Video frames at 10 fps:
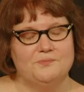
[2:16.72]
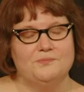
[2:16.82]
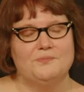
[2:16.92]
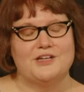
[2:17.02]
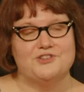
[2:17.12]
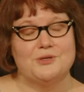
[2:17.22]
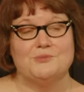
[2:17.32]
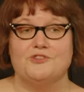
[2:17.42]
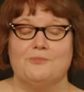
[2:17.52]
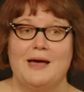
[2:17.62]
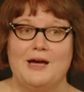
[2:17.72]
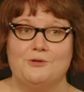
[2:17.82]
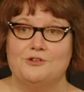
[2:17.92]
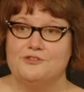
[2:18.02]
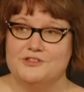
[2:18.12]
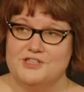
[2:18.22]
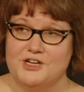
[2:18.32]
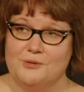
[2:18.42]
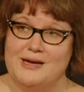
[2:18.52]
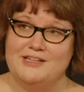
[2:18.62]
manuscript of Beowulf and Sir
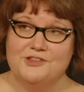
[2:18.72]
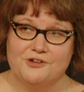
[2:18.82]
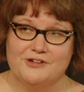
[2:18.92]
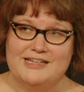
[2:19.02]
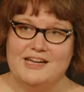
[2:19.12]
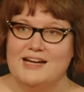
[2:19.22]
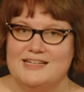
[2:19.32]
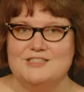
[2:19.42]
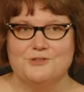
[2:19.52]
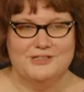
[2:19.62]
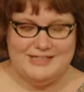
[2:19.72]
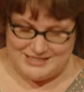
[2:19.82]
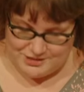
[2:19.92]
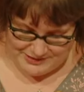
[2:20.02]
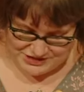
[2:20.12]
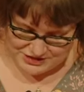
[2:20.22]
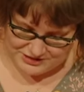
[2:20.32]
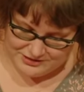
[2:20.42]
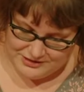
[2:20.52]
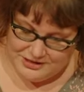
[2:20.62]
Gawain and the Green Knight, all in the
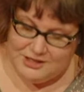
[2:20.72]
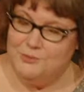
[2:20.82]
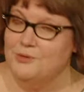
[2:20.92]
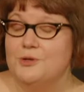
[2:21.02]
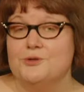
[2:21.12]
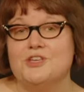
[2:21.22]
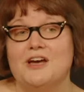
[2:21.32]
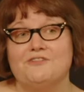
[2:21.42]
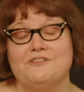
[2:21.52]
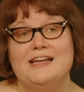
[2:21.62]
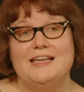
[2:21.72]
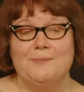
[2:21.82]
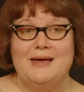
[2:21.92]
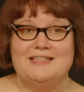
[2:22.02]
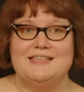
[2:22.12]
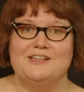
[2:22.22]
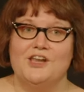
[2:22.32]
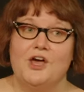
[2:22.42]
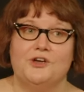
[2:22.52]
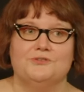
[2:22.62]
exhibition. But we also have really amazing
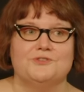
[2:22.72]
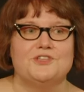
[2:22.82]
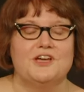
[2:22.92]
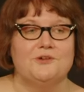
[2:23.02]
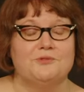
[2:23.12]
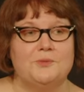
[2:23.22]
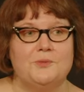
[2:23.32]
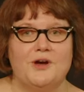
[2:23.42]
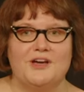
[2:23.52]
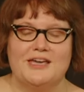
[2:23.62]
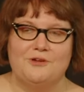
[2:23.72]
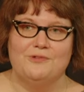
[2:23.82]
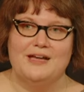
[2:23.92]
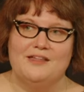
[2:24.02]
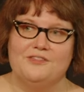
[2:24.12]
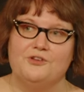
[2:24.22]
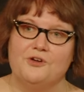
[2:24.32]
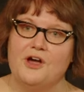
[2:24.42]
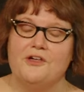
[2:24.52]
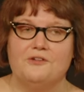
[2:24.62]
loans. We've been working with
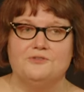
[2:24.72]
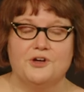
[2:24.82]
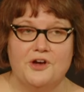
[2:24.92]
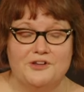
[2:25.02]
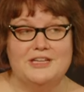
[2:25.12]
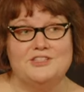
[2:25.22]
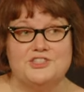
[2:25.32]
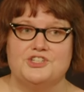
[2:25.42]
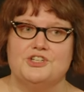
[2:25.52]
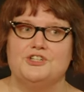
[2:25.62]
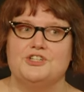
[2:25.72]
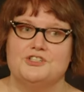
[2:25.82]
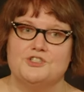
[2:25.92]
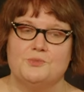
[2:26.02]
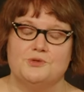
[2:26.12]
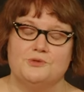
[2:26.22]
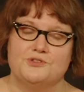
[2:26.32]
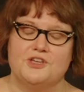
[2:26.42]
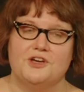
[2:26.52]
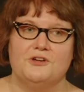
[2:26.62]
not only institutions, but
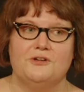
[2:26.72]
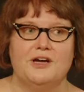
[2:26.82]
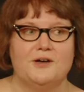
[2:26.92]
also